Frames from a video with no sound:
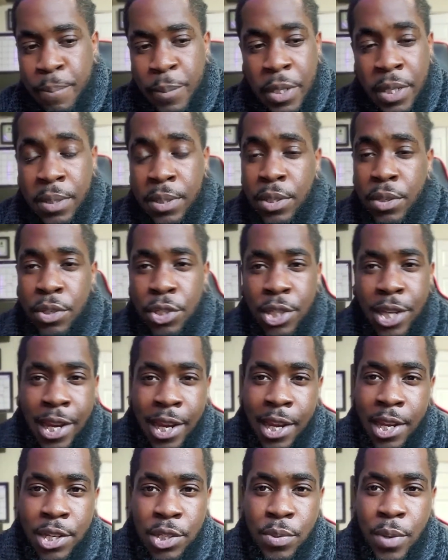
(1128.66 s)
little
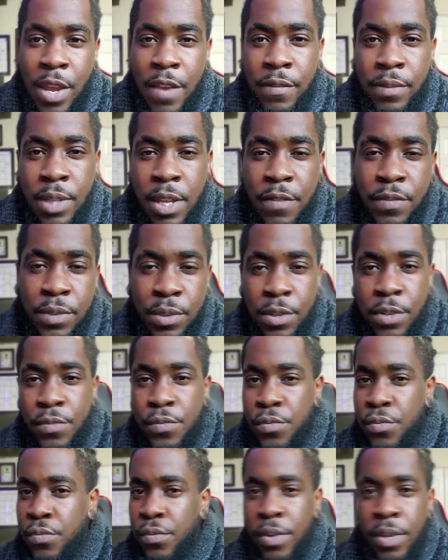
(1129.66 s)
change you have left off
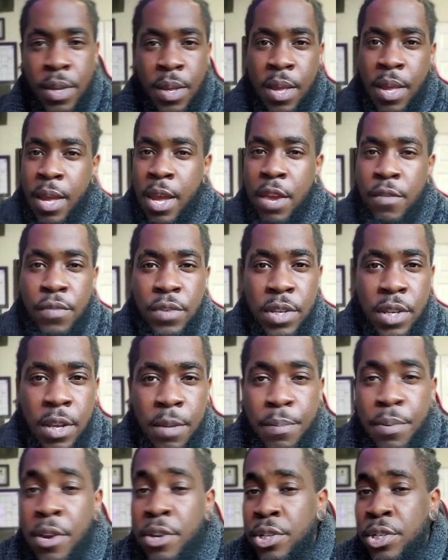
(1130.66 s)
of every
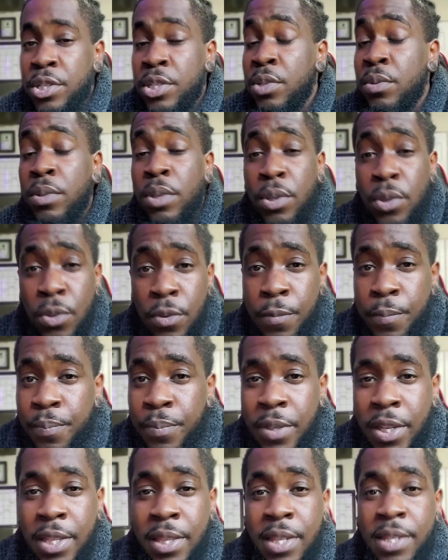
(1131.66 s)
purchase you do,
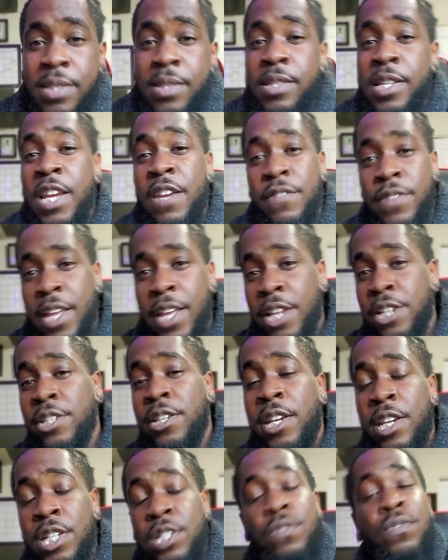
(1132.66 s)
and they save that
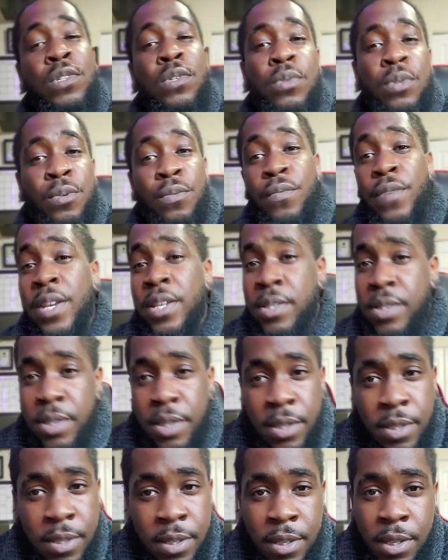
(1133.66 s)
change for you and invest
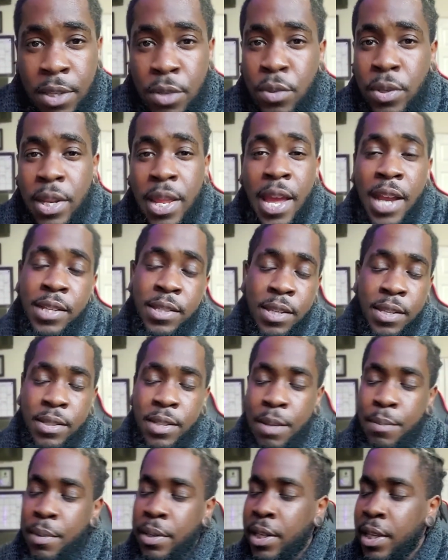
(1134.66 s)
it. You can access
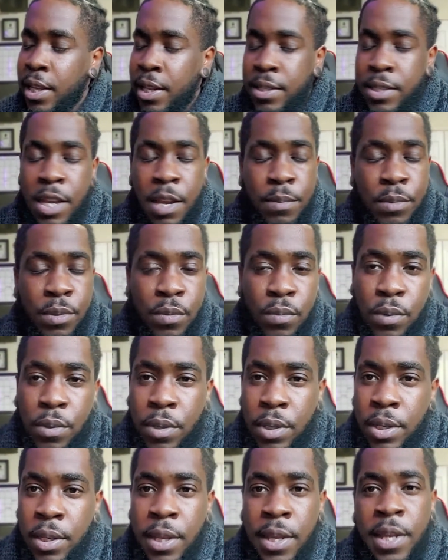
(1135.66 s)
that money anytime you
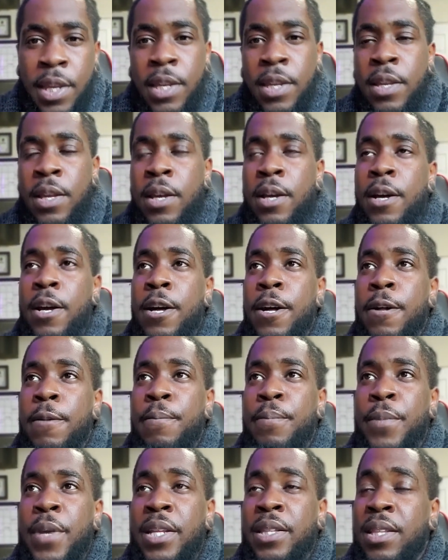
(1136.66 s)
want.
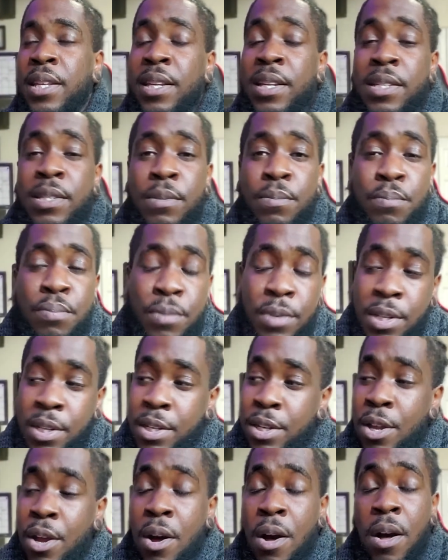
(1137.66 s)
I think it's
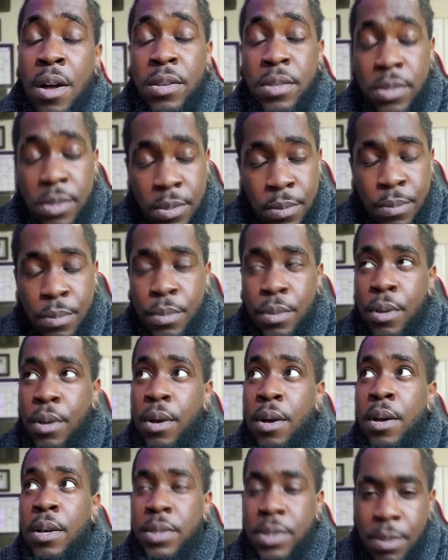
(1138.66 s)
an
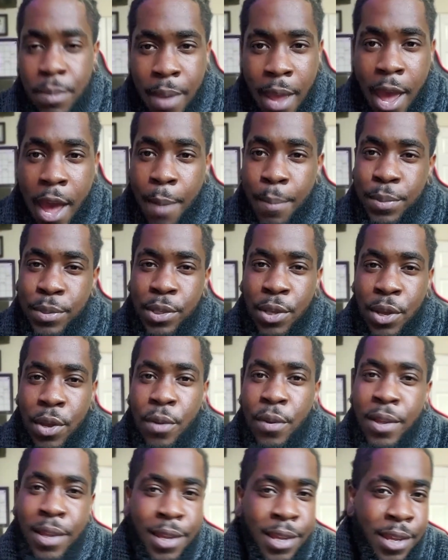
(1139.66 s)
awesome app. So
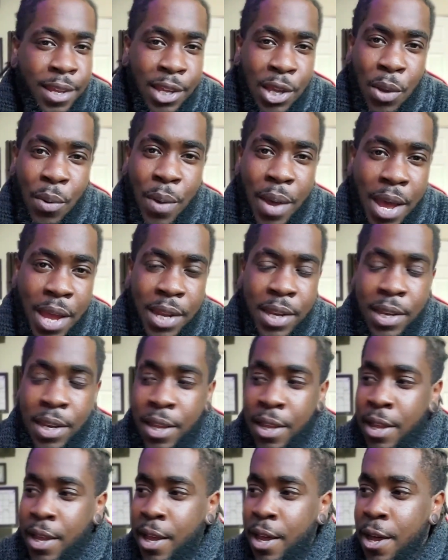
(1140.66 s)
go ahead
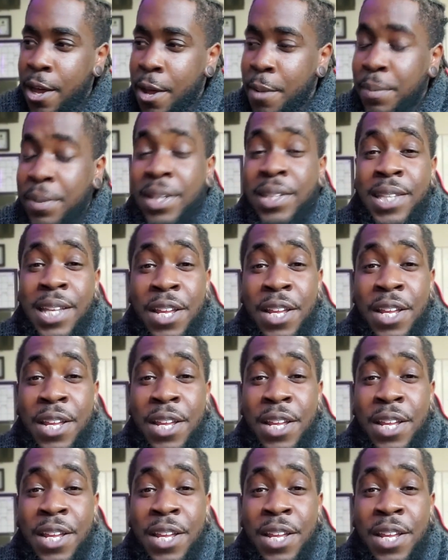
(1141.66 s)
and hit that